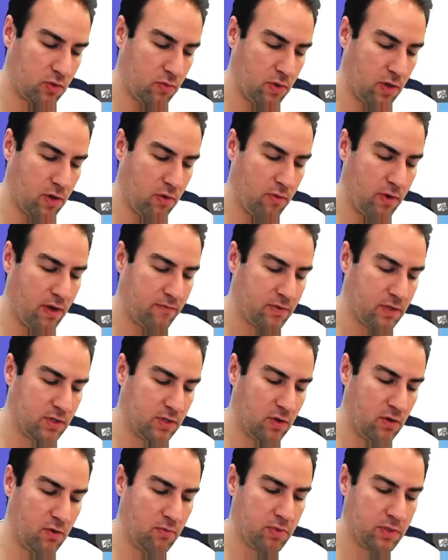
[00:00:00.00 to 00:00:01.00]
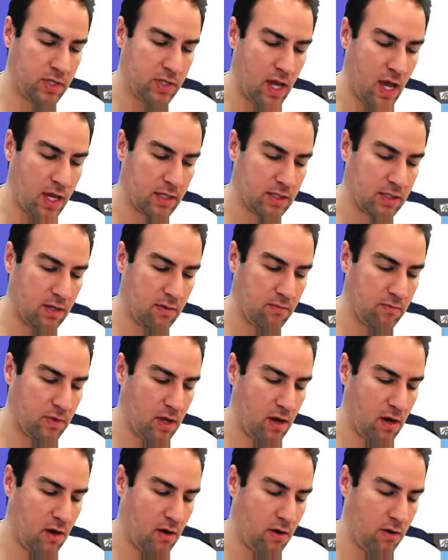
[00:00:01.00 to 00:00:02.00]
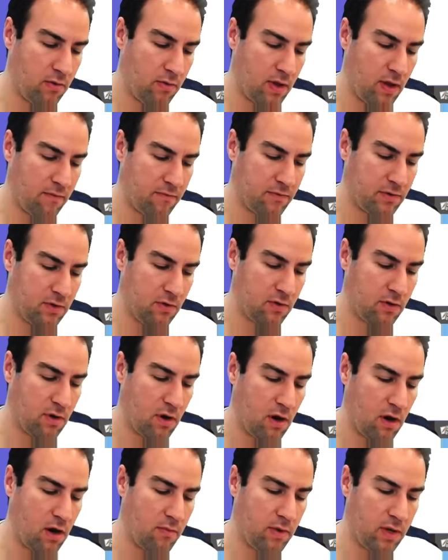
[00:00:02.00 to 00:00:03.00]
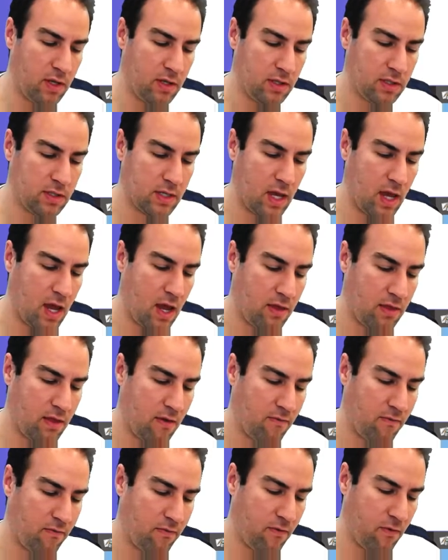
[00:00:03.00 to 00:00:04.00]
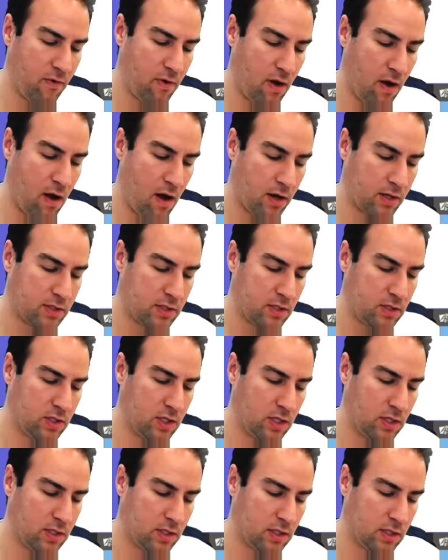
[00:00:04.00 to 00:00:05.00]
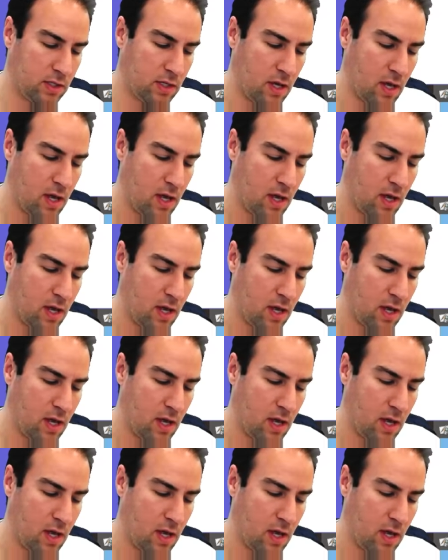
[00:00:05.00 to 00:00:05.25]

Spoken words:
Well, we have 2 potassium there, we have 2 carbons, and then 4 oxygens.